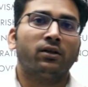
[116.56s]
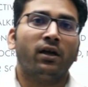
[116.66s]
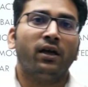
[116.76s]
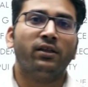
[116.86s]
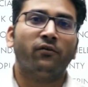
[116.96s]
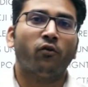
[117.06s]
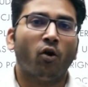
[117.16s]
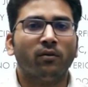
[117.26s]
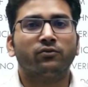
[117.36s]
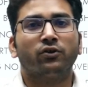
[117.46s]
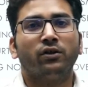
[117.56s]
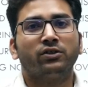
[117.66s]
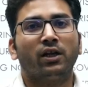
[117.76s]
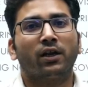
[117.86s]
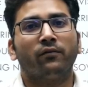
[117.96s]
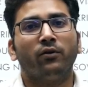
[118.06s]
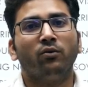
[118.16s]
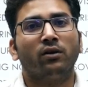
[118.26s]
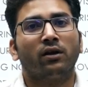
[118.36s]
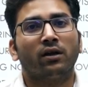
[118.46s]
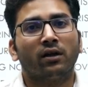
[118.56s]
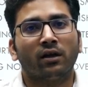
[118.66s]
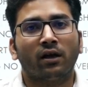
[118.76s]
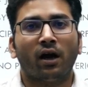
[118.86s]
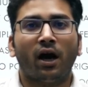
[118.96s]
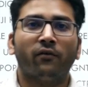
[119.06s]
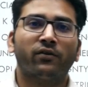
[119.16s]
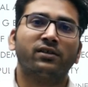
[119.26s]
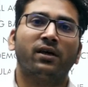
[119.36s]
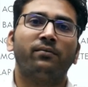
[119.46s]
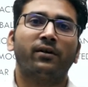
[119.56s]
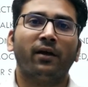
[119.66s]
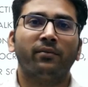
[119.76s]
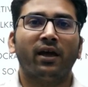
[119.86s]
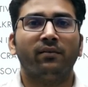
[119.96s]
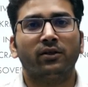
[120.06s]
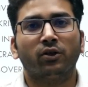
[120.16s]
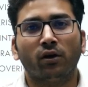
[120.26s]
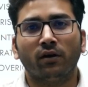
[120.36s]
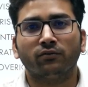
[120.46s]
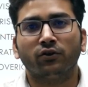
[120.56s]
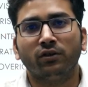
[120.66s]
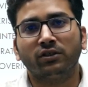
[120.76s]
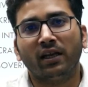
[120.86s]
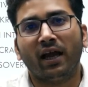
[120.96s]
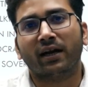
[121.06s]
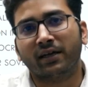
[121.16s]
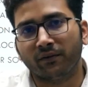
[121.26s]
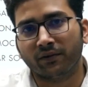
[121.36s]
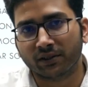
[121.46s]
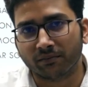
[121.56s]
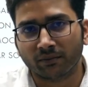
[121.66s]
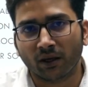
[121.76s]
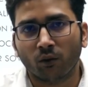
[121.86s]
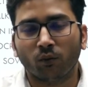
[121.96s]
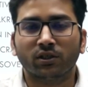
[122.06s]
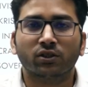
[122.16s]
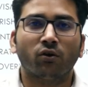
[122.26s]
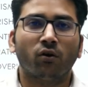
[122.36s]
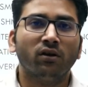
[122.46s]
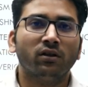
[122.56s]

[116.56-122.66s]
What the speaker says: in the form of judicial review, after some time came the theory of judicial activism, which is called